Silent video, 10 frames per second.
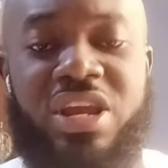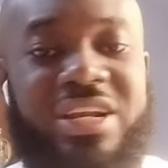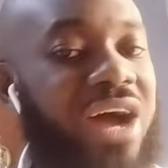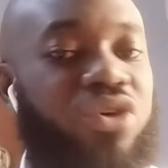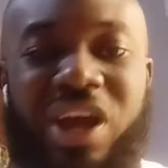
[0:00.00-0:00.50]

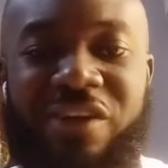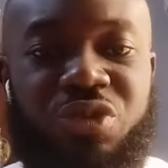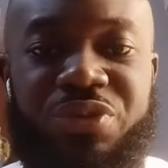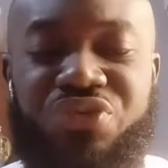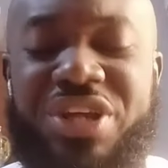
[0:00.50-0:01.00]
Now, you have
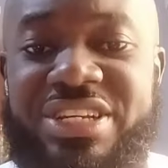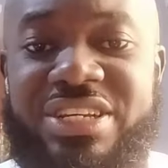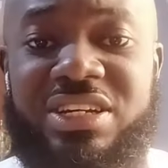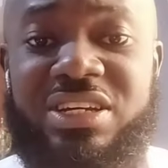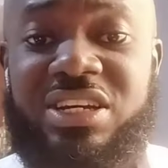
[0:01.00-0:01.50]
to be
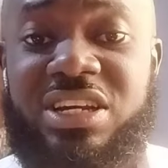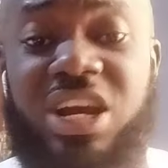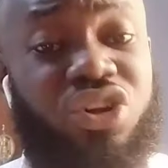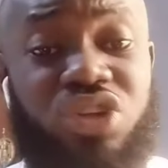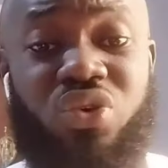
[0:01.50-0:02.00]
ready
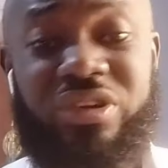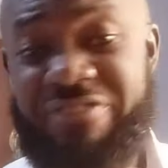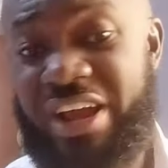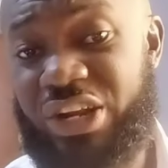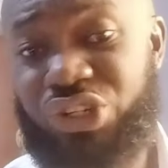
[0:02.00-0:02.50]
not only
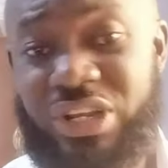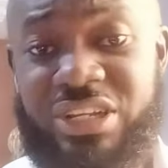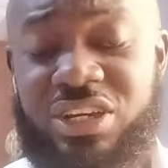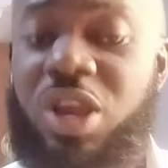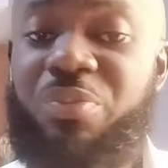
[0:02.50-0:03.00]

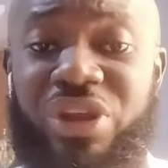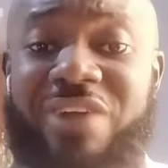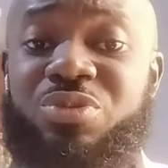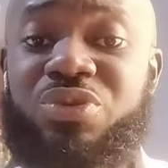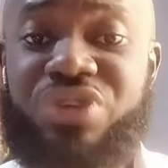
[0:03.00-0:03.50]
financially, but you
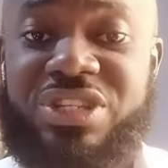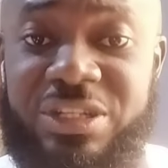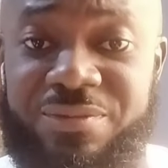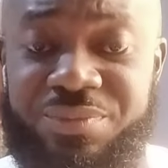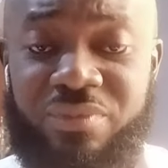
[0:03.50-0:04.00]
have to be
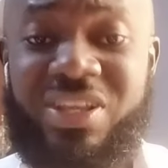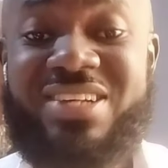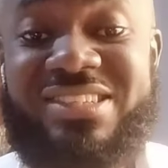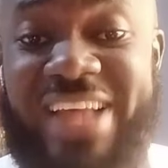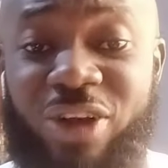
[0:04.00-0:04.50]
ready
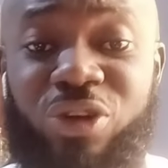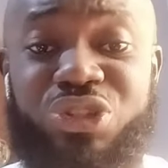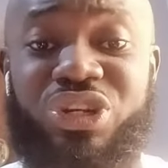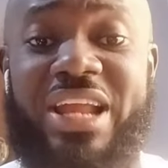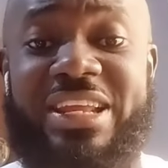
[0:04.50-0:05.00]

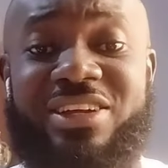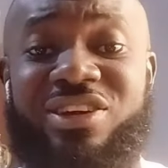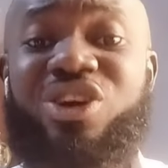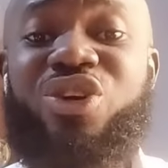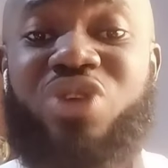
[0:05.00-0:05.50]
psychologically.
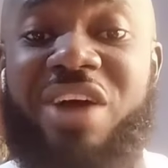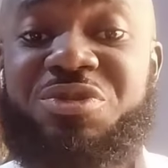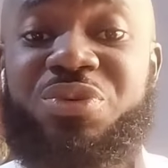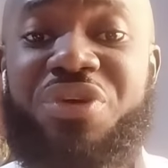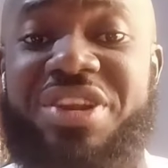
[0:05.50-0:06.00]
You have
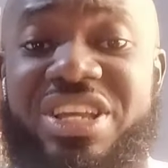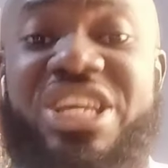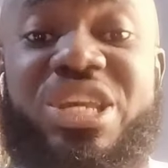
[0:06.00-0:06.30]
to be ready